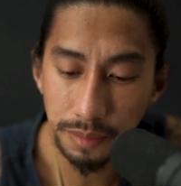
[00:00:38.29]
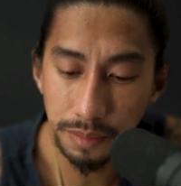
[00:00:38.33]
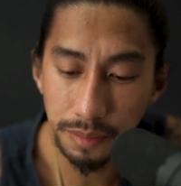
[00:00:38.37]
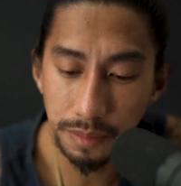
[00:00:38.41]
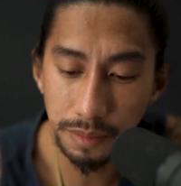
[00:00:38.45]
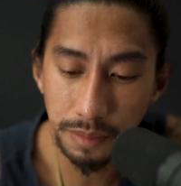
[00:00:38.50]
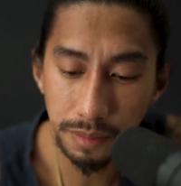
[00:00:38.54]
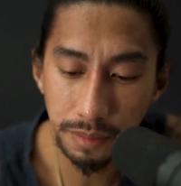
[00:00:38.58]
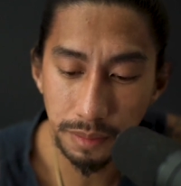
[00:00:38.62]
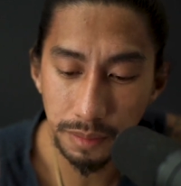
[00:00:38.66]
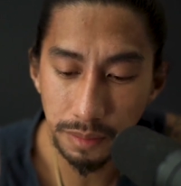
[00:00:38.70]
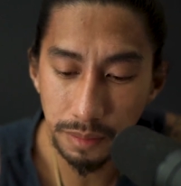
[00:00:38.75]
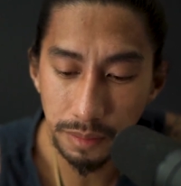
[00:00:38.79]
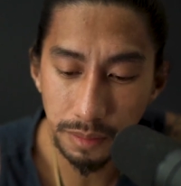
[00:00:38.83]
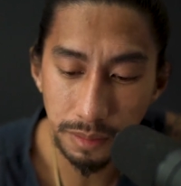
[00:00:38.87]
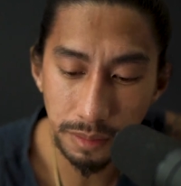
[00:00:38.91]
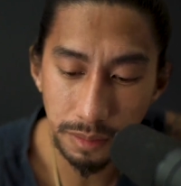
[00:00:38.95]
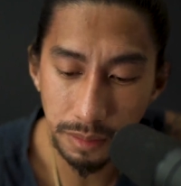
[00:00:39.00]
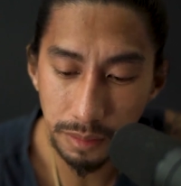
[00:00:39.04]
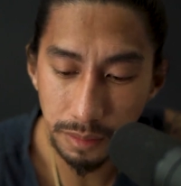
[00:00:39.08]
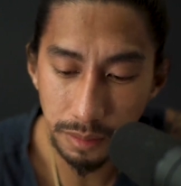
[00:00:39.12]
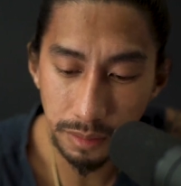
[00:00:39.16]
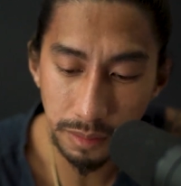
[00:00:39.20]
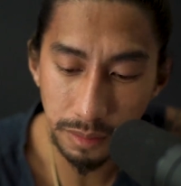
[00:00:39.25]

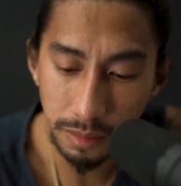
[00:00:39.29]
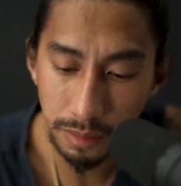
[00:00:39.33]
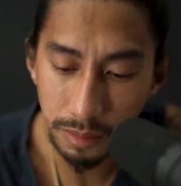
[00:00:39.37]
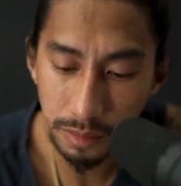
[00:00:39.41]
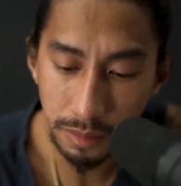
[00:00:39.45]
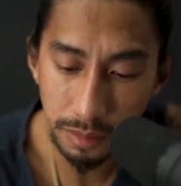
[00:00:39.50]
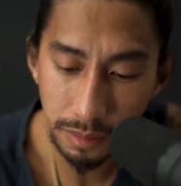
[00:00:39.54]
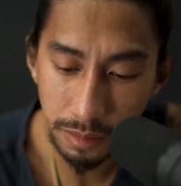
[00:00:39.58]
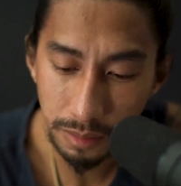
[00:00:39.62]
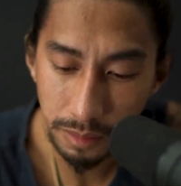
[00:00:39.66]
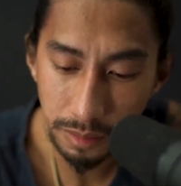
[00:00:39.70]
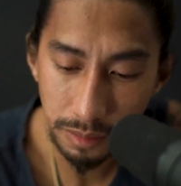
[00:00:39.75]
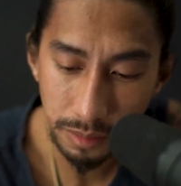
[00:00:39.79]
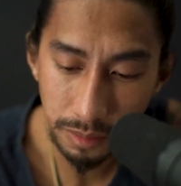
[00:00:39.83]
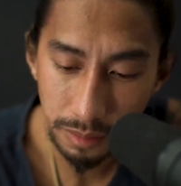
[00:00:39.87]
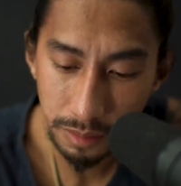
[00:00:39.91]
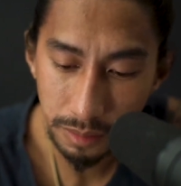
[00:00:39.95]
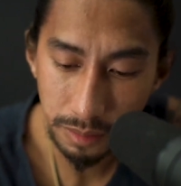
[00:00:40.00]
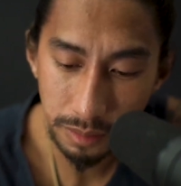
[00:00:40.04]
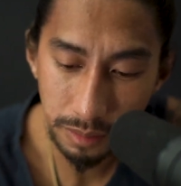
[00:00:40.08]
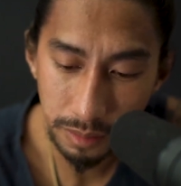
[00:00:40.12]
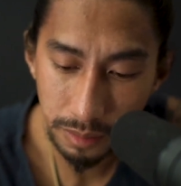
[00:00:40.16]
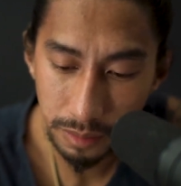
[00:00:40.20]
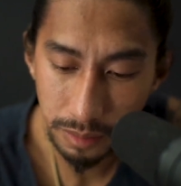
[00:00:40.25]

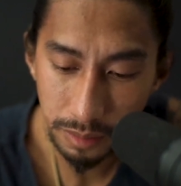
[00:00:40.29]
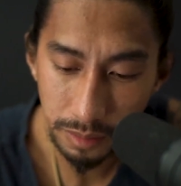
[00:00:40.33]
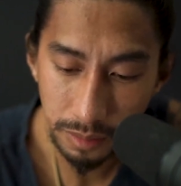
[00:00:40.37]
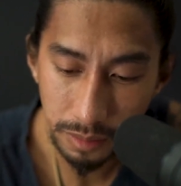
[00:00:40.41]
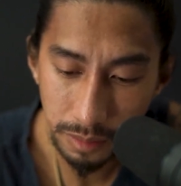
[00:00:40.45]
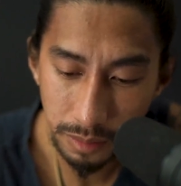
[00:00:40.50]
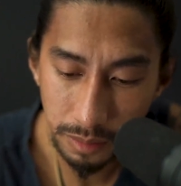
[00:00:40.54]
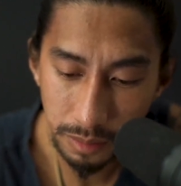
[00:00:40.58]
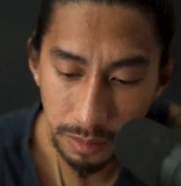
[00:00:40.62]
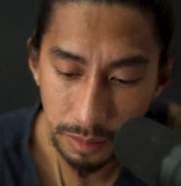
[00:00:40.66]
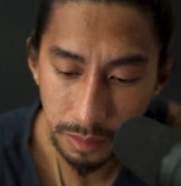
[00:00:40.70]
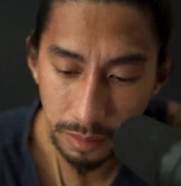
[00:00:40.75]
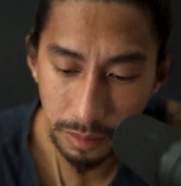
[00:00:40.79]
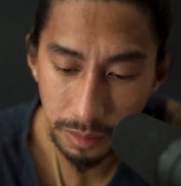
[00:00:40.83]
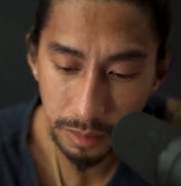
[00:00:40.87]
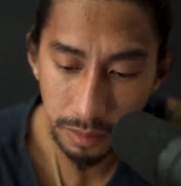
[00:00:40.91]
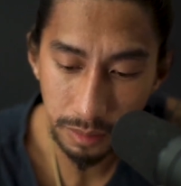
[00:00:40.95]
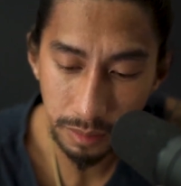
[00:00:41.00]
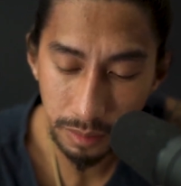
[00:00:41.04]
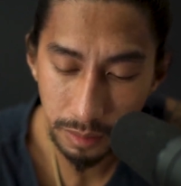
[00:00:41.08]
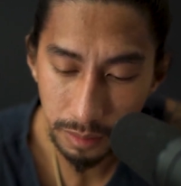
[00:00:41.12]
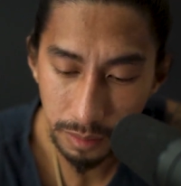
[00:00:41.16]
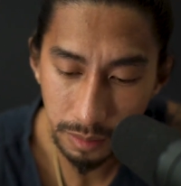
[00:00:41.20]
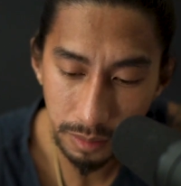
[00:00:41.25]

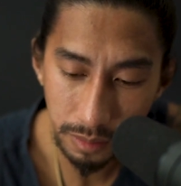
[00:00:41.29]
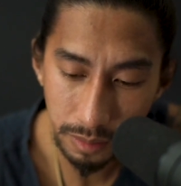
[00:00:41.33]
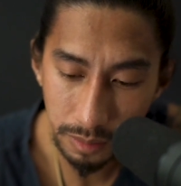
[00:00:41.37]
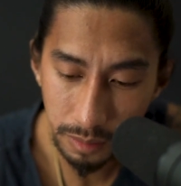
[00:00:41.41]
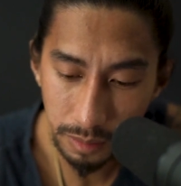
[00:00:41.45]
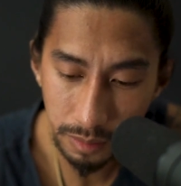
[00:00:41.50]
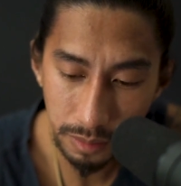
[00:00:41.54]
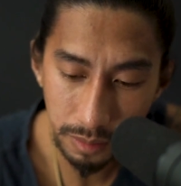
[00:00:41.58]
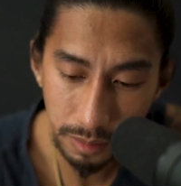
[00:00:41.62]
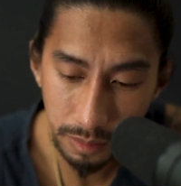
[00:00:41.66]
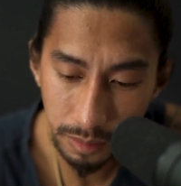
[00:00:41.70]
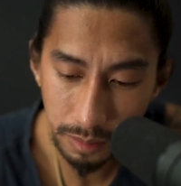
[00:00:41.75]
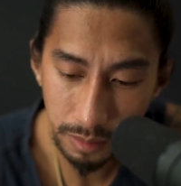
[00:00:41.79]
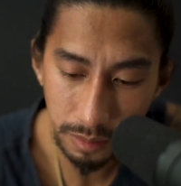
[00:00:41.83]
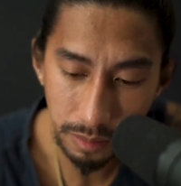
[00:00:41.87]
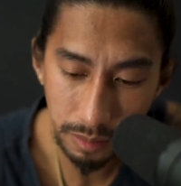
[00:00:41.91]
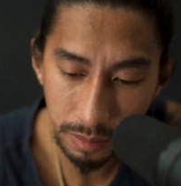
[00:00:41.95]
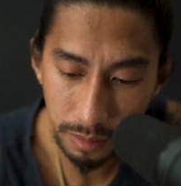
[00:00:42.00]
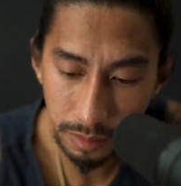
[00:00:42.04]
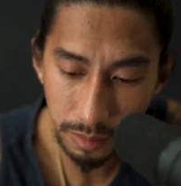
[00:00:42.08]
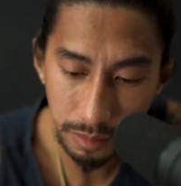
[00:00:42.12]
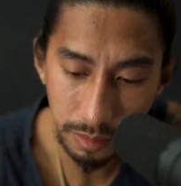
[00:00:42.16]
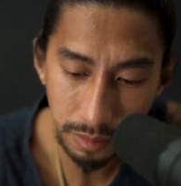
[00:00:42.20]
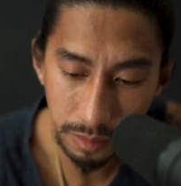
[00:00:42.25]

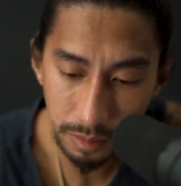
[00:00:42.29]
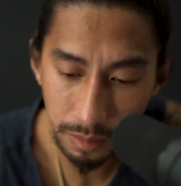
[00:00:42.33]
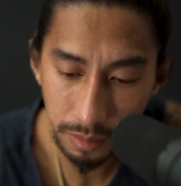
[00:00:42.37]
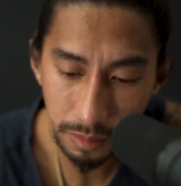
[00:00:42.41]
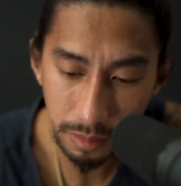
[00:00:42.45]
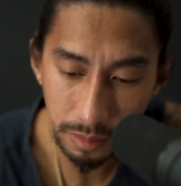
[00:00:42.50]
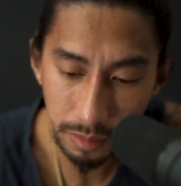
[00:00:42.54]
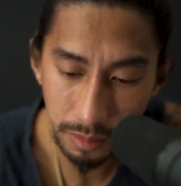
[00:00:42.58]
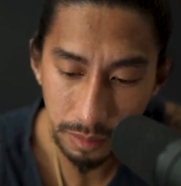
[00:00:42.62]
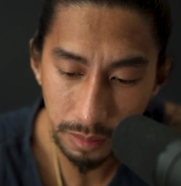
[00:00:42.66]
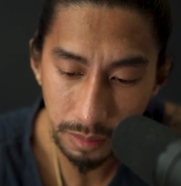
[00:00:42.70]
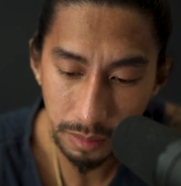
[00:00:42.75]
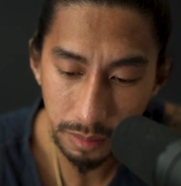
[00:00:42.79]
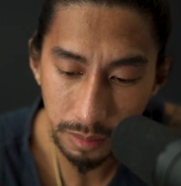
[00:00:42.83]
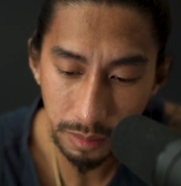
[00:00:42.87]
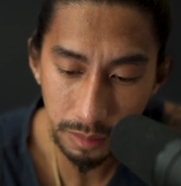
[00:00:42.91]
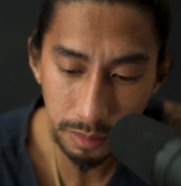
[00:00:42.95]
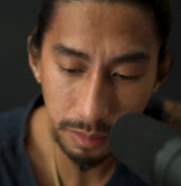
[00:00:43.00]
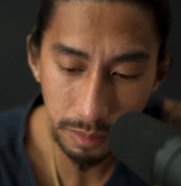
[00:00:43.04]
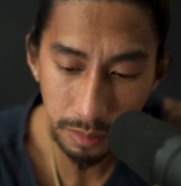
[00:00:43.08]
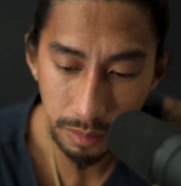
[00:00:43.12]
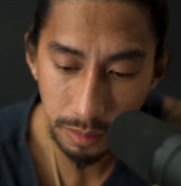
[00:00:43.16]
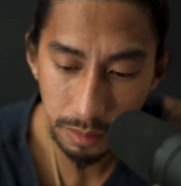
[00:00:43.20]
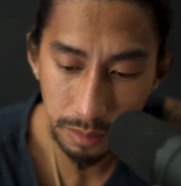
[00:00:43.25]

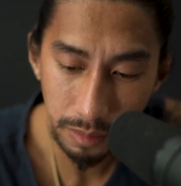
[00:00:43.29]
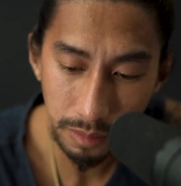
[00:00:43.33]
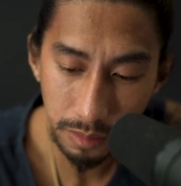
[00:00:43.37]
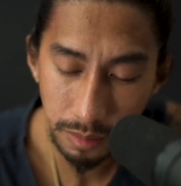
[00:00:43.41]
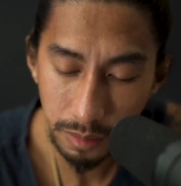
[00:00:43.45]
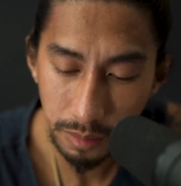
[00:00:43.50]
Nobody speaks.